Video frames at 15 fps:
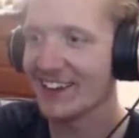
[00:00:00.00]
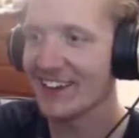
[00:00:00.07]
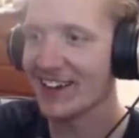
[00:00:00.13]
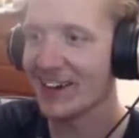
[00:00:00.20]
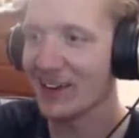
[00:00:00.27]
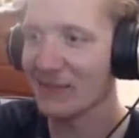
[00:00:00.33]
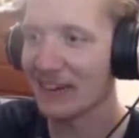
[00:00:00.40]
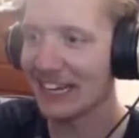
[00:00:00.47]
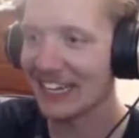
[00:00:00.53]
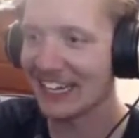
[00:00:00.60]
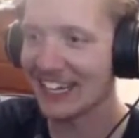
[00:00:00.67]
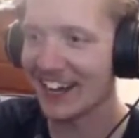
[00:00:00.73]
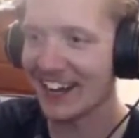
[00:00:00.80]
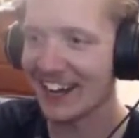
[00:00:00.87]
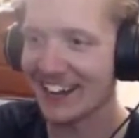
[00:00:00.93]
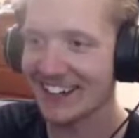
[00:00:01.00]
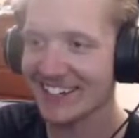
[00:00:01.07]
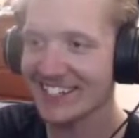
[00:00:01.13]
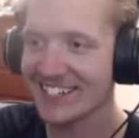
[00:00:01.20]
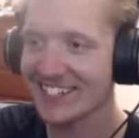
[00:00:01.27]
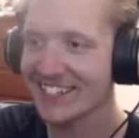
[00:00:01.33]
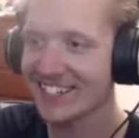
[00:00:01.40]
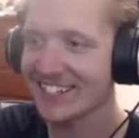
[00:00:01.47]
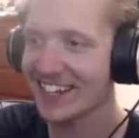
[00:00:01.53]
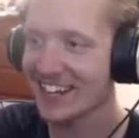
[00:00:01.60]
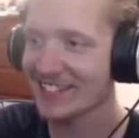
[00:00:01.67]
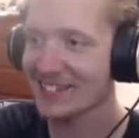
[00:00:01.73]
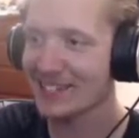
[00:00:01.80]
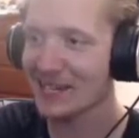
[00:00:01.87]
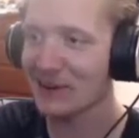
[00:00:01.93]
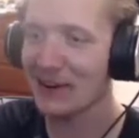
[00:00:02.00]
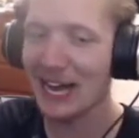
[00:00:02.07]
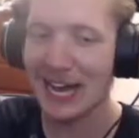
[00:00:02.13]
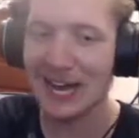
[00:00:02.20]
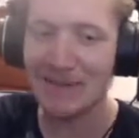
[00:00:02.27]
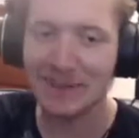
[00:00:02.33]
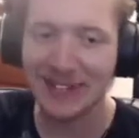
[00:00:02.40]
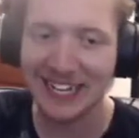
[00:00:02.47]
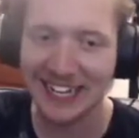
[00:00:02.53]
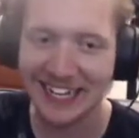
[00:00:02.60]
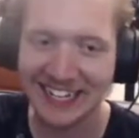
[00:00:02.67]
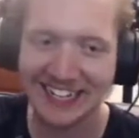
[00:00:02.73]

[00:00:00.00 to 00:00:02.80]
Oh my gosh, that's so epic!